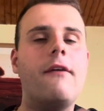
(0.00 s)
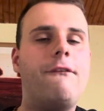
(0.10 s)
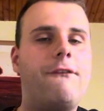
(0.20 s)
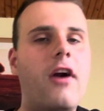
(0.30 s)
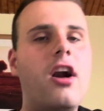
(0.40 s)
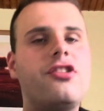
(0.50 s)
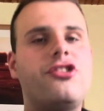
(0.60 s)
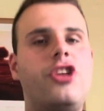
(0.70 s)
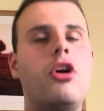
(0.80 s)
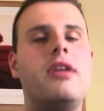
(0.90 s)

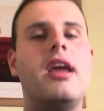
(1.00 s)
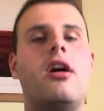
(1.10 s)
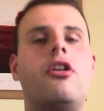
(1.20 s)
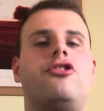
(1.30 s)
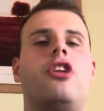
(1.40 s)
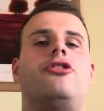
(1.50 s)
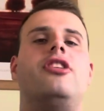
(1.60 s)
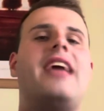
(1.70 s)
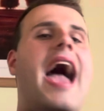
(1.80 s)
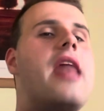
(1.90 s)
first 2 years they're
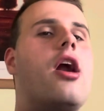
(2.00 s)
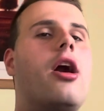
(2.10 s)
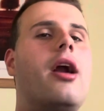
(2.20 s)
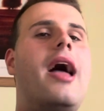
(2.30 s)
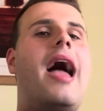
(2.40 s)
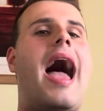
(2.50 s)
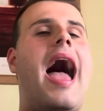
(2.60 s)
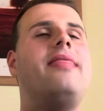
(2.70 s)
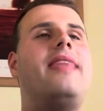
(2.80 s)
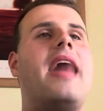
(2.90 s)
together,
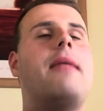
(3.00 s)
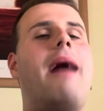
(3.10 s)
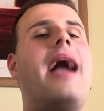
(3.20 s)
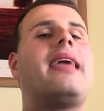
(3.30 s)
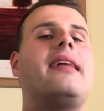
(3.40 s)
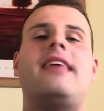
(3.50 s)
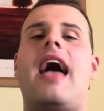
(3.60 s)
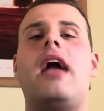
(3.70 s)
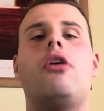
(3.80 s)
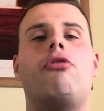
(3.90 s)
and then a man gets
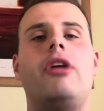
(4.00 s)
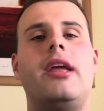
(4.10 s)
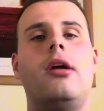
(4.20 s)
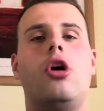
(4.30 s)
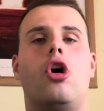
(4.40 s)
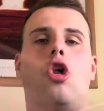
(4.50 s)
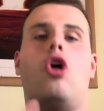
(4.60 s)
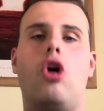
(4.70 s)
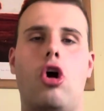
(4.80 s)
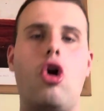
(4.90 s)
angry.
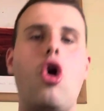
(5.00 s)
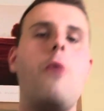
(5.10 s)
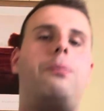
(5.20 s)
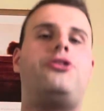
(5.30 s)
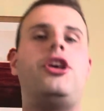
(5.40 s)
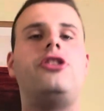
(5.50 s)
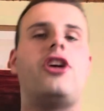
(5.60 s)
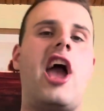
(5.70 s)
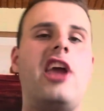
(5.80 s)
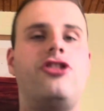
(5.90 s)
Oopsie
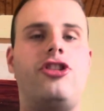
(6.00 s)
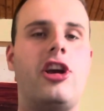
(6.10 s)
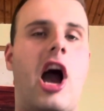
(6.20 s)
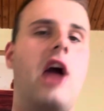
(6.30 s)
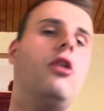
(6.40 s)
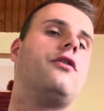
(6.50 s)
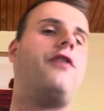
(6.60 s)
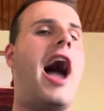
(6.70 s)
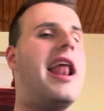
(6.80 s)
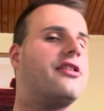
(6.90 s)
daisy, I use
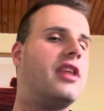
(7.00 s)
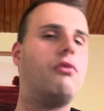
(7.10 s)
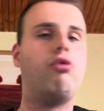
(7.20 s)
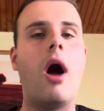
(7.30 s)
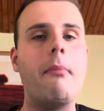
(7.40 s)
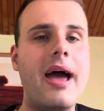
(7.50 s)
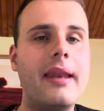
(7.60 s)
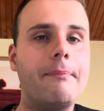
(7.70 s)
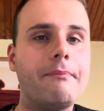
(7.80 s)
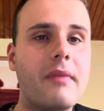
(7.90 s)
violence on a
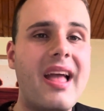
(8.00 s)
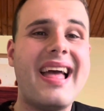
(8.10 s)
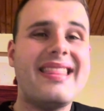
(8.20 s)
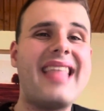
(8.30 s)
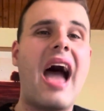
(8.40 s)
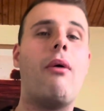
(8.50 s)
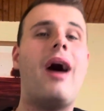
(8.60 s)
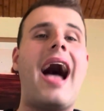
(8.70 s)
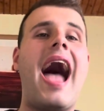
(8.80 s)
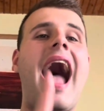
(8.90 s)
woman. Now,
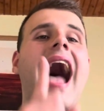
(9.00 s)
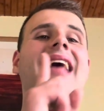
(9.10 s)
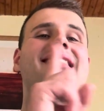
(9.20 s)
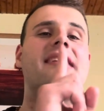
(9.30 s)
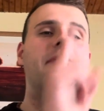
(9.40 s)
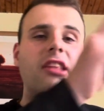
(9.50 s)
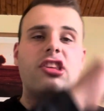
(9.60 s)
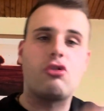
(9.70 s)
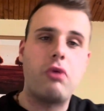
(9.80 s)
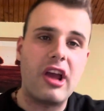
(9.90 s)
ask me
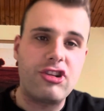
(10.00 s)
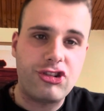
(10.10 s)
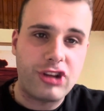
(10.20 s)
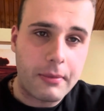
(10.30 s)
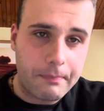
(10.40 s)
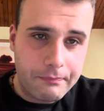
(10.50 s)
this question.